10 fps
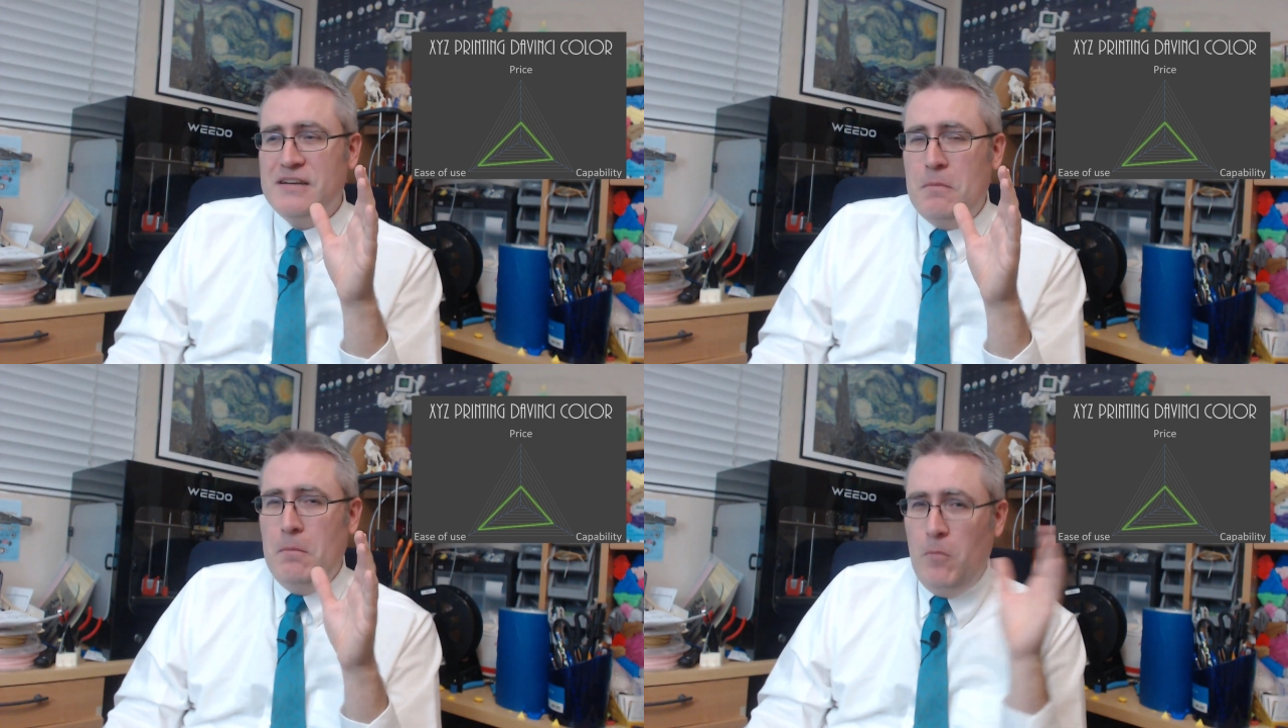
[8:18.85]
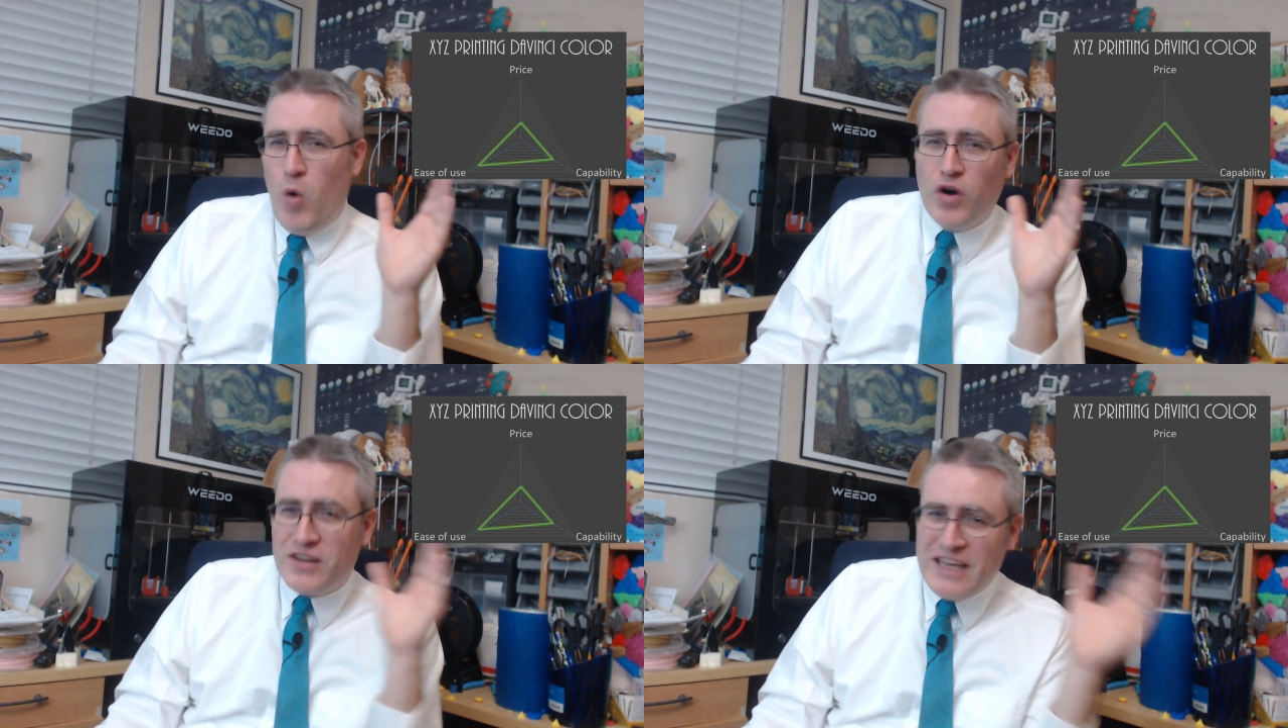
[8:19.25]

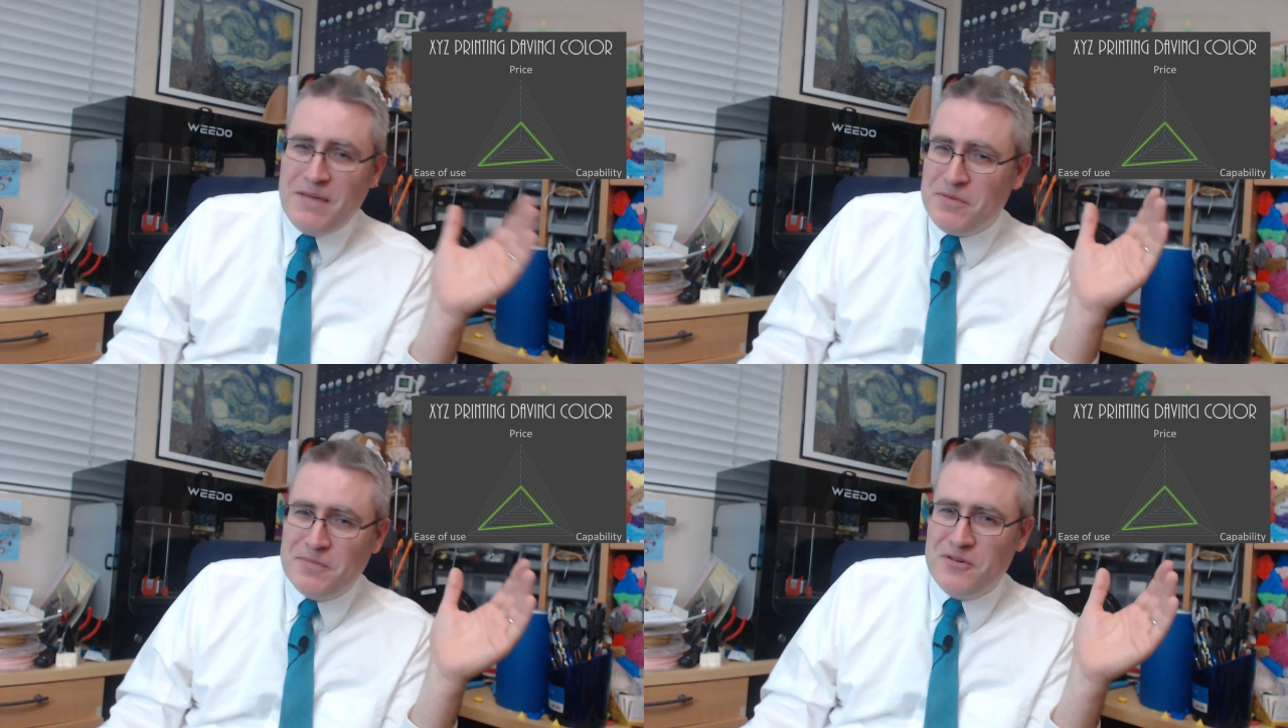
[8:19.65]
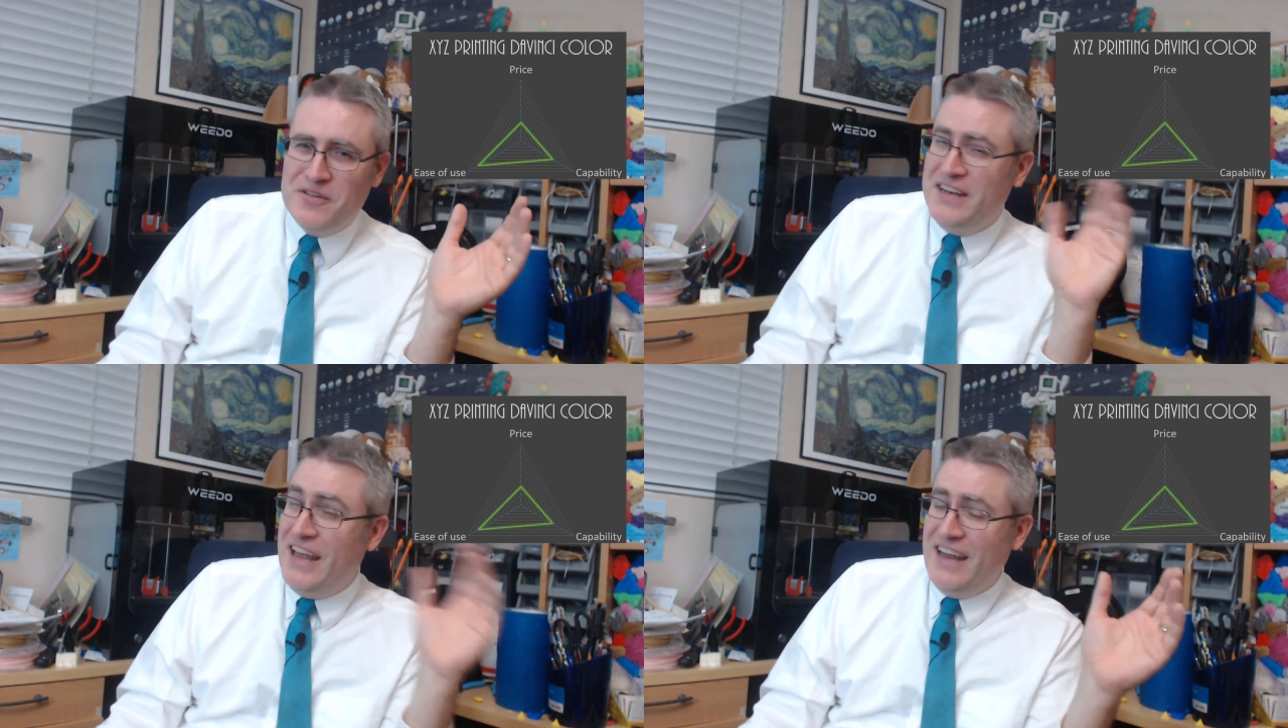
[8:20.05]
more capable
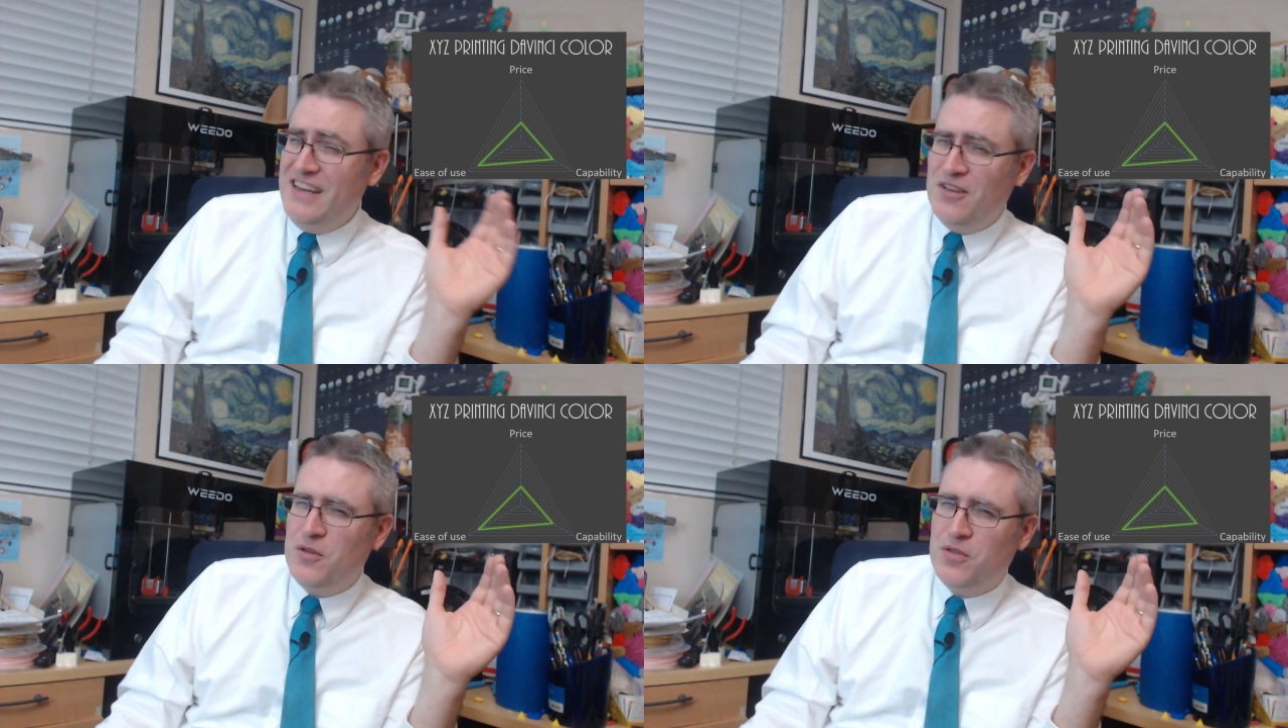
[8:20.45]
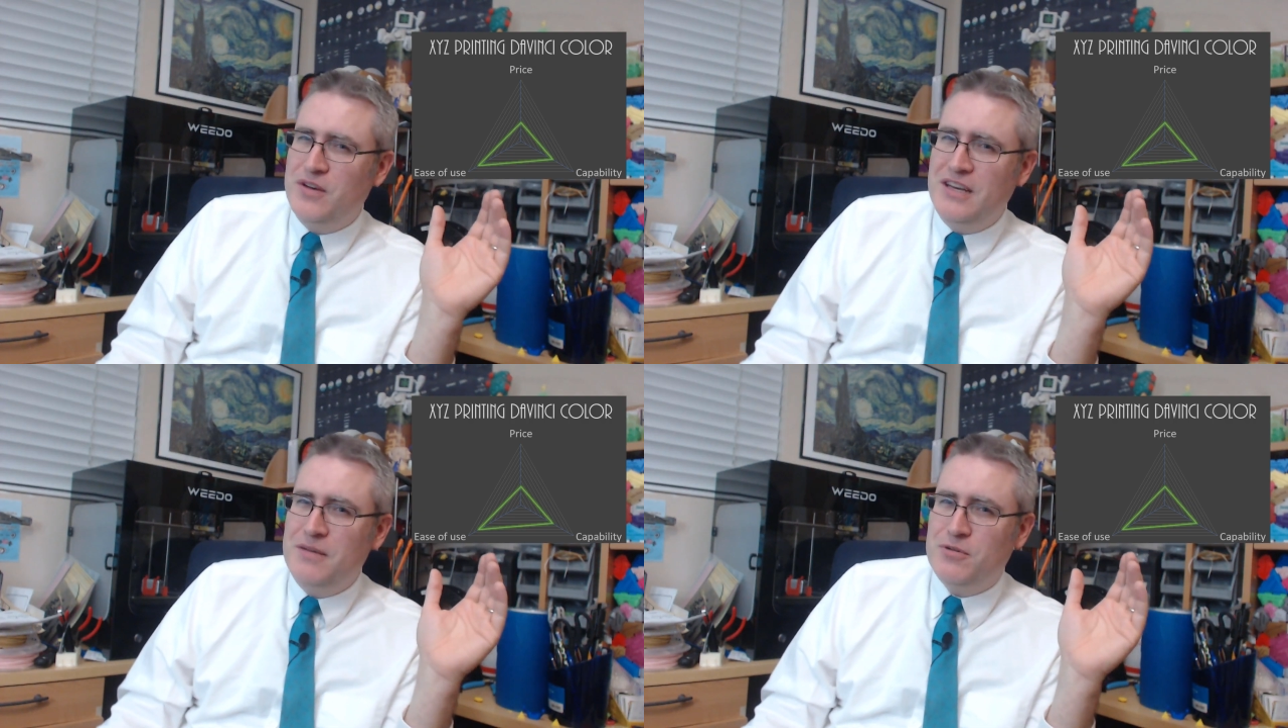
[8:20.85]
than any other
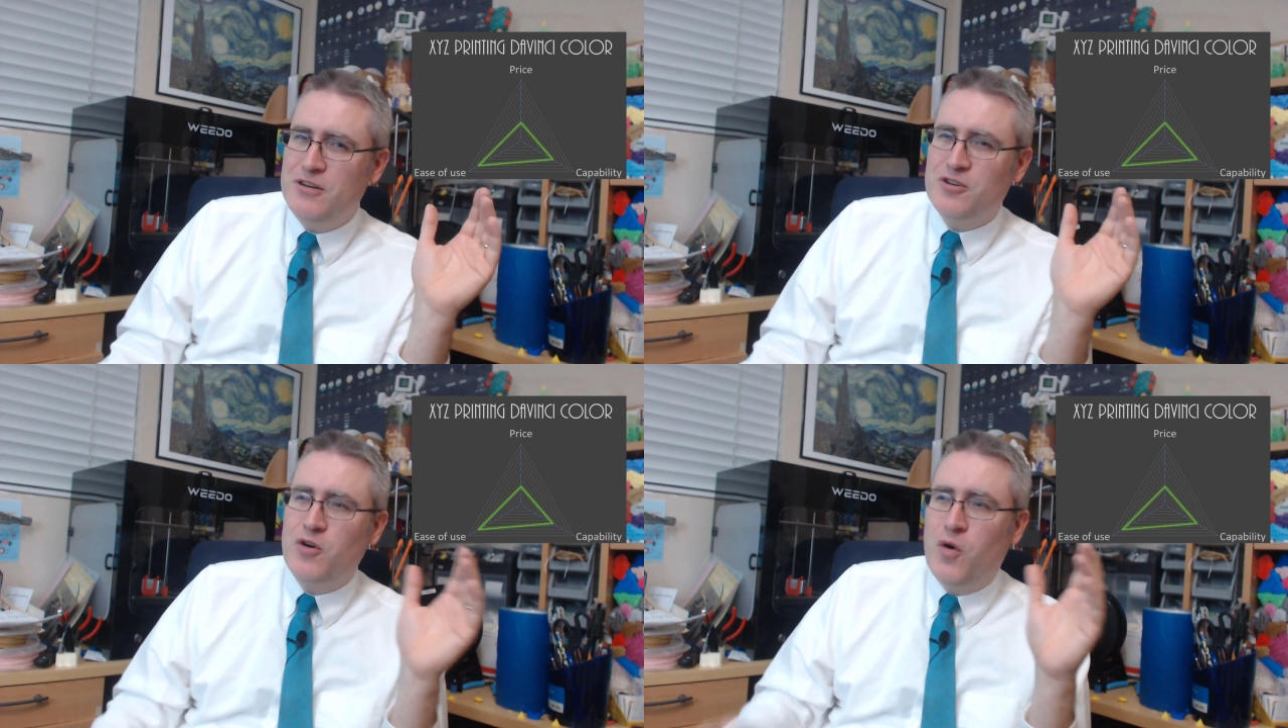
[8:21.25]
3D printer,